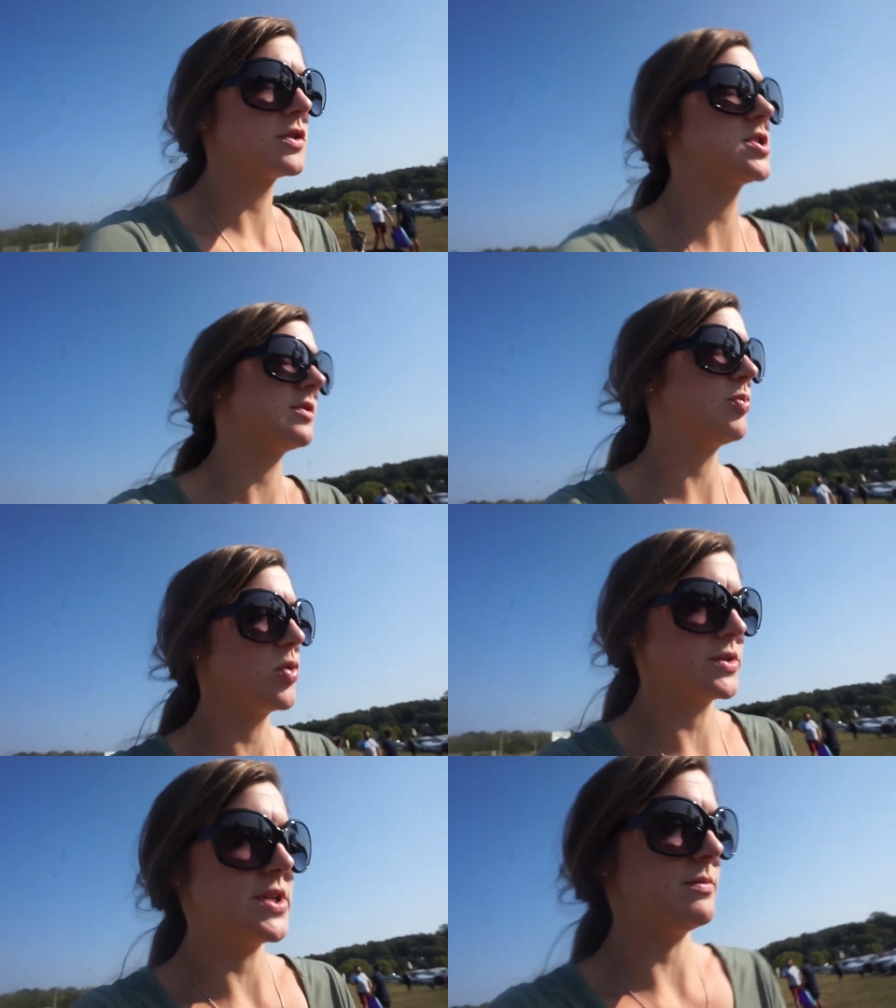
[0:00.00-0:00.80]
the
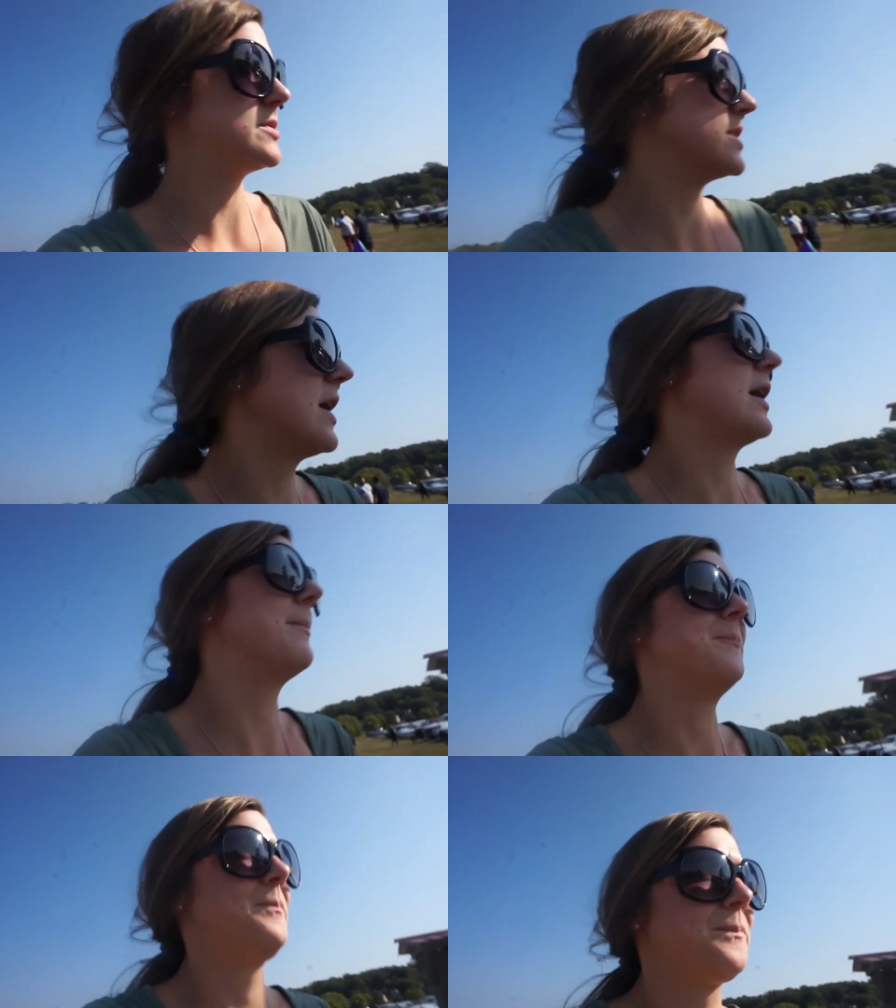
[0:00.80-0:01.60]
support team today.
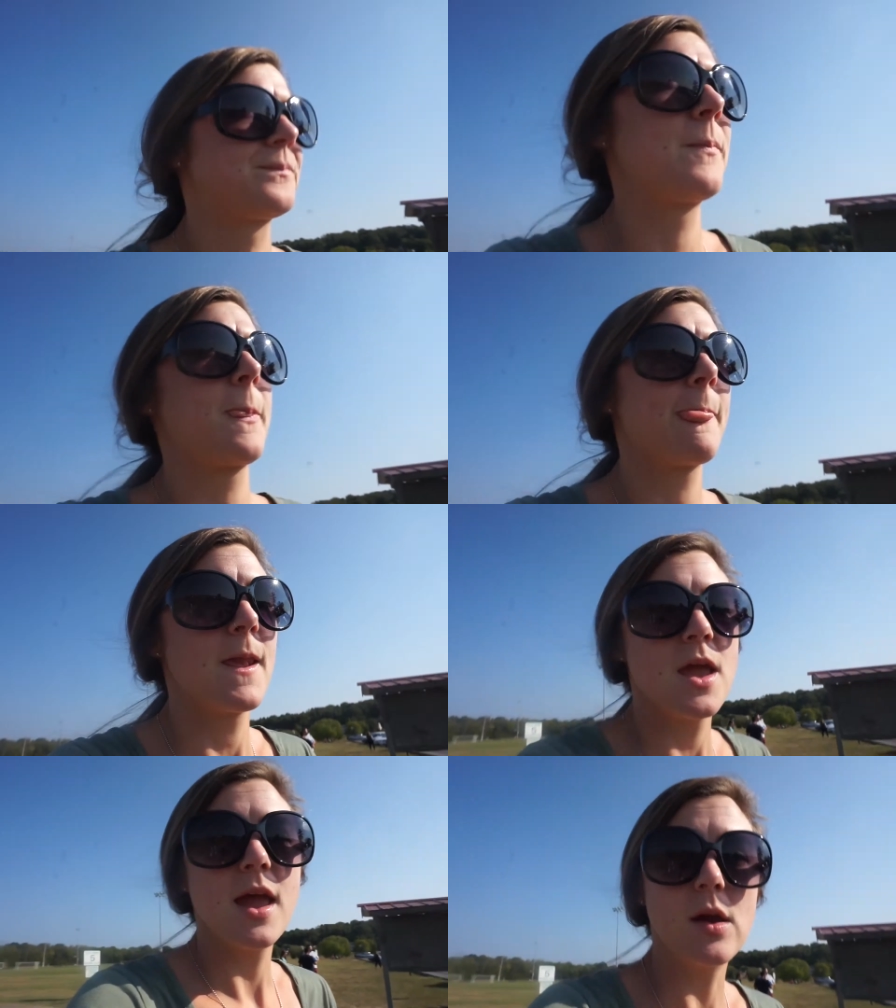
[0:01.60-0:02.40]

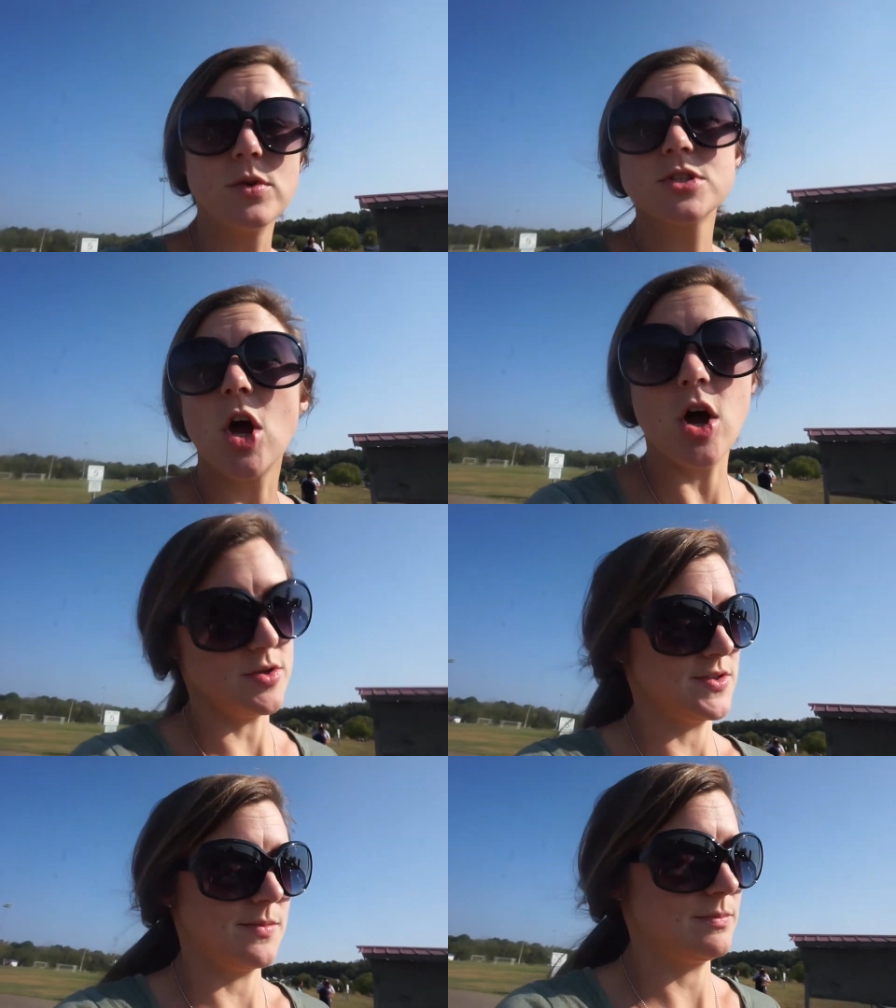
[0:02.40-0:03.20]
It was
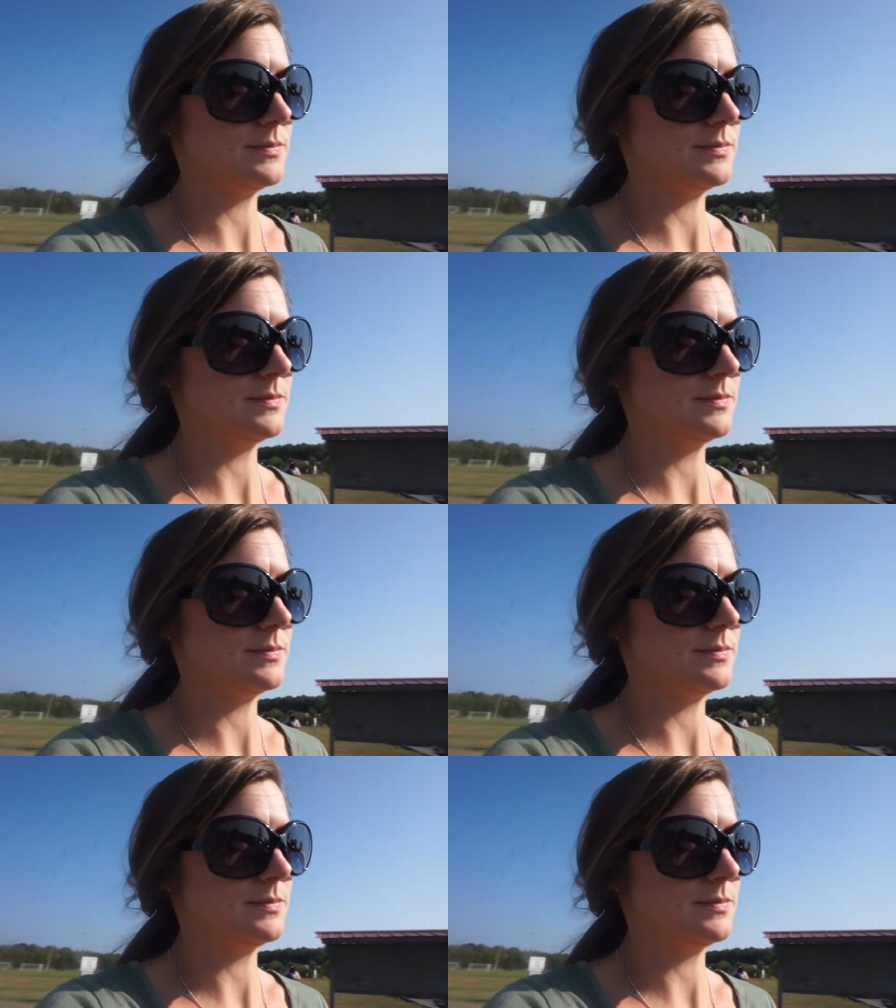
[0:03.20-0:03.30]
awesome.